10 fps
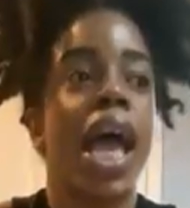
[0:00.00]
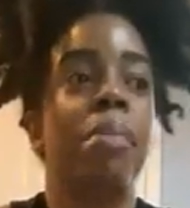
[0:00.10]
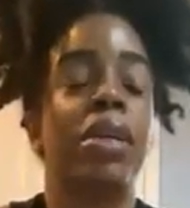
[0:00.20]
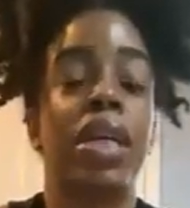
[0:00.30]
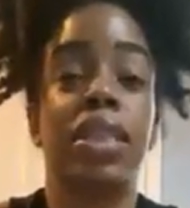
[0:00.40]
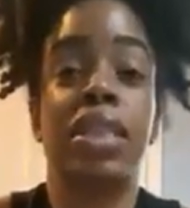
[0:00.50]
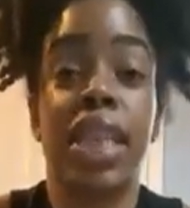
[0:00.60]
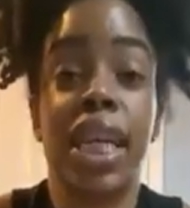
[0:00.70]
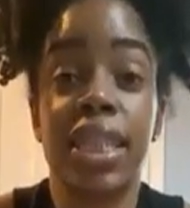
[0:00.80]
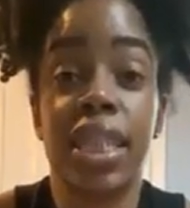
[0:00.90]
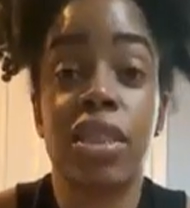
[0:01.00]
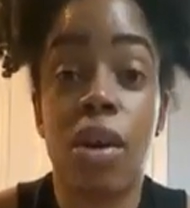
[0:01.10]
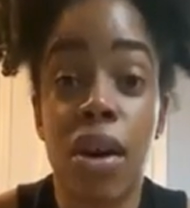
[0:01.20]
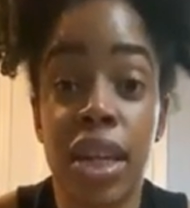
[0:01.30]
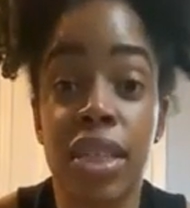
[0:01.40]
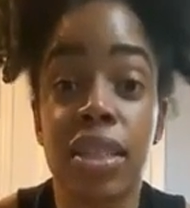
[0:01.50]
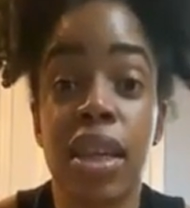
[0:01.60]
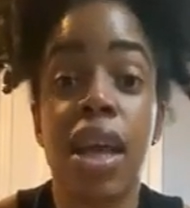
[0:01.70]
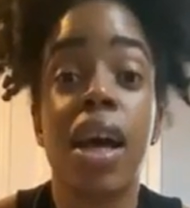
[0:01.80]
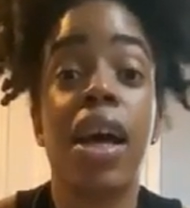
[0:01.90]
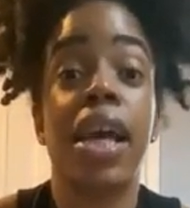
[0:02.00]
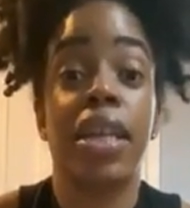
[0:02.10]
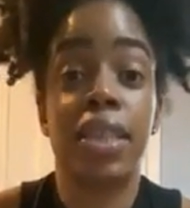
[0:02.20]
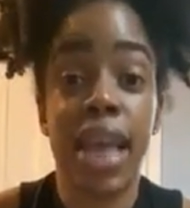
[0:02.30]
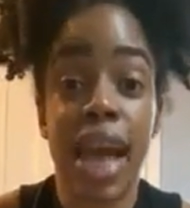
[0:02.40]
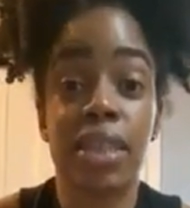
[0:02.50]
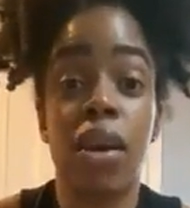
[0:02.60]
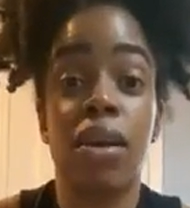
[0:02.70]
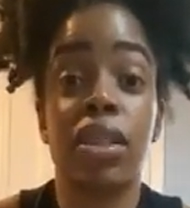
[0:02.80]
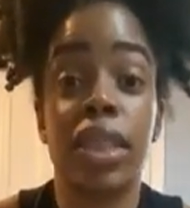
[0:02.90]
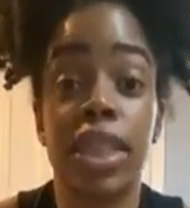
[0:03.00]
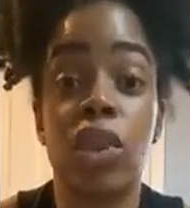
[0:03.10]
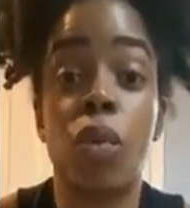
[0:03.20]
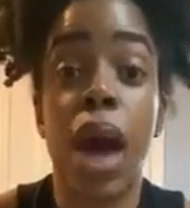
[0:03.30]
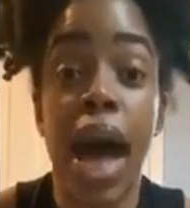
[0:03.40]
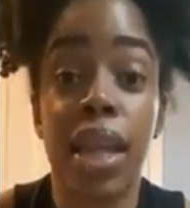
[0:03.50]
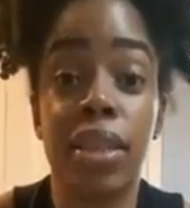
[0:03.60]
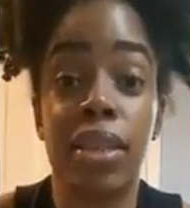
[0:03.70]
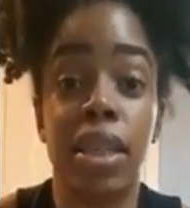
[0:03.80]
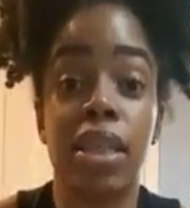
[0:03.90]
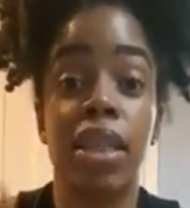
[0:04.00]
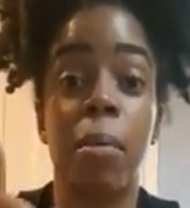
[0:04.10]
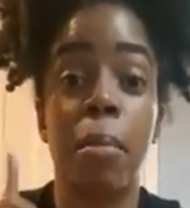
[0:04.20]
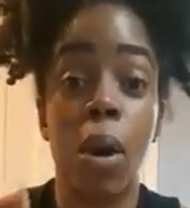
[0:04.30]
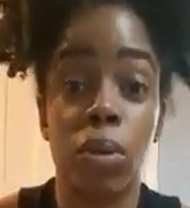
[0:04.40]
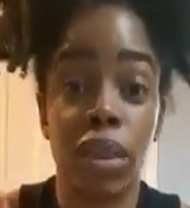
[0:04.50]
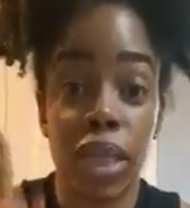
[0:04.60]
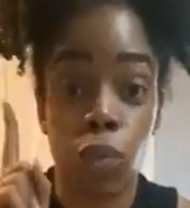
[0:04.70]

and because Satan targets and attacks our sexuality the most.